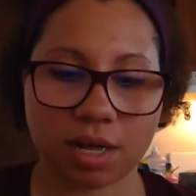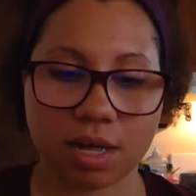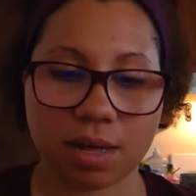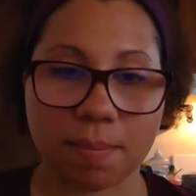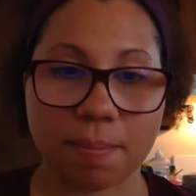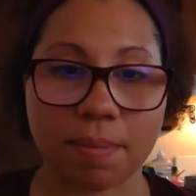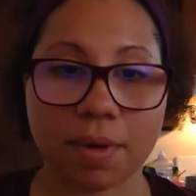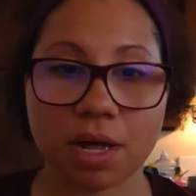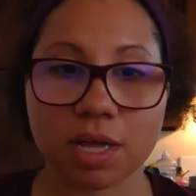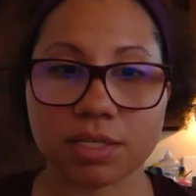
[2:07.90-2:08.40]

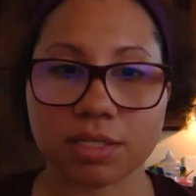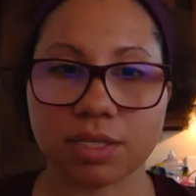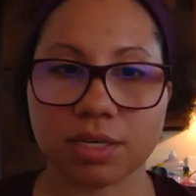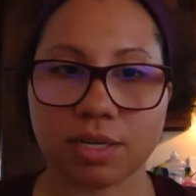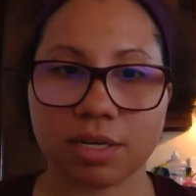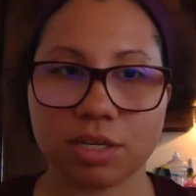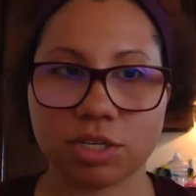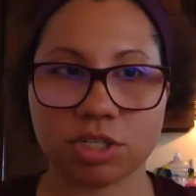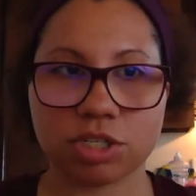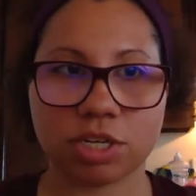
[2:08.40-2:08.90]

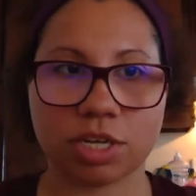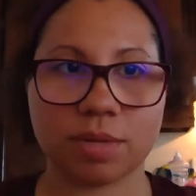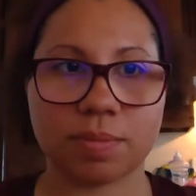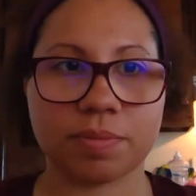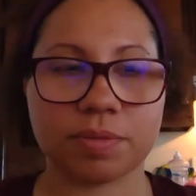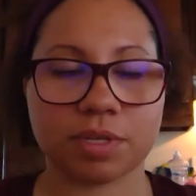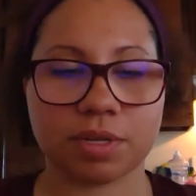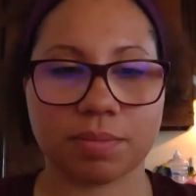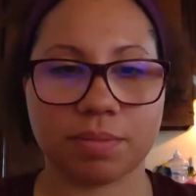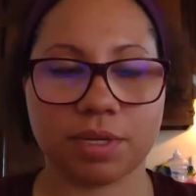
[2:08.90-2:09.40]
compositing
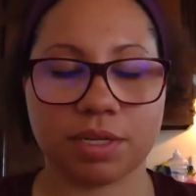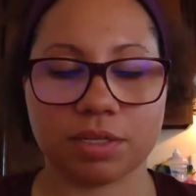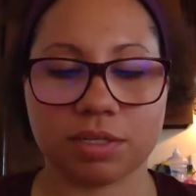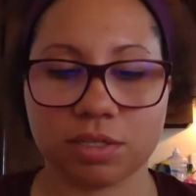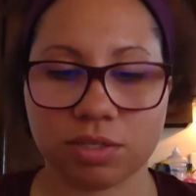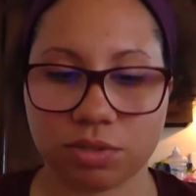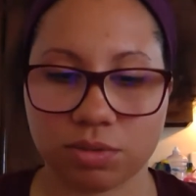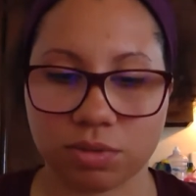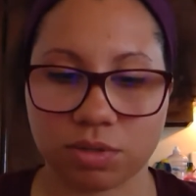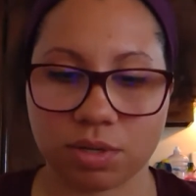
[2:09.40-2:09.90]
shapes, that
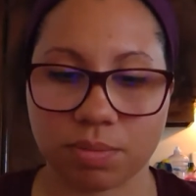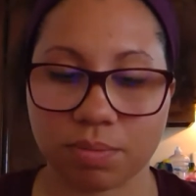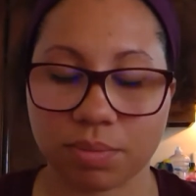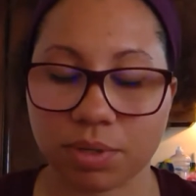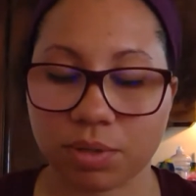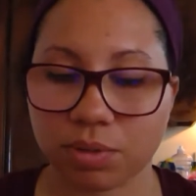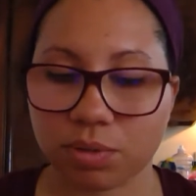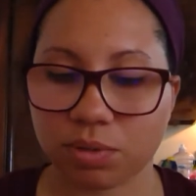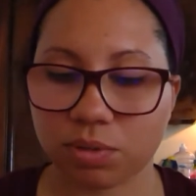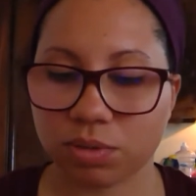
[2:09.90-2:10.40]
means to
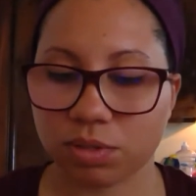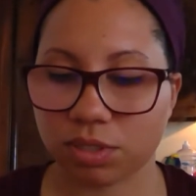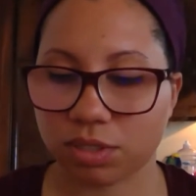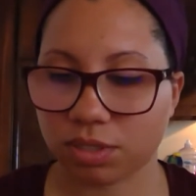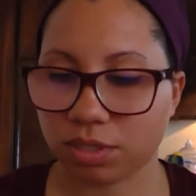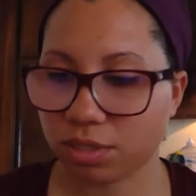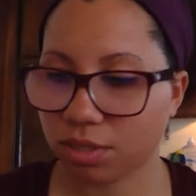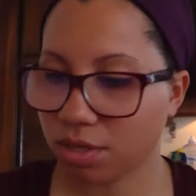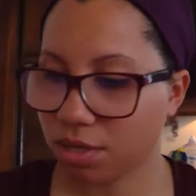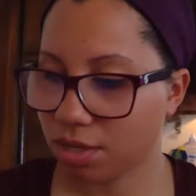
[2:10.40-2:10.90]

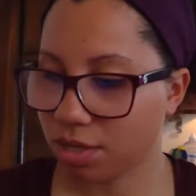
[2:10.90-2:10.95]
compose,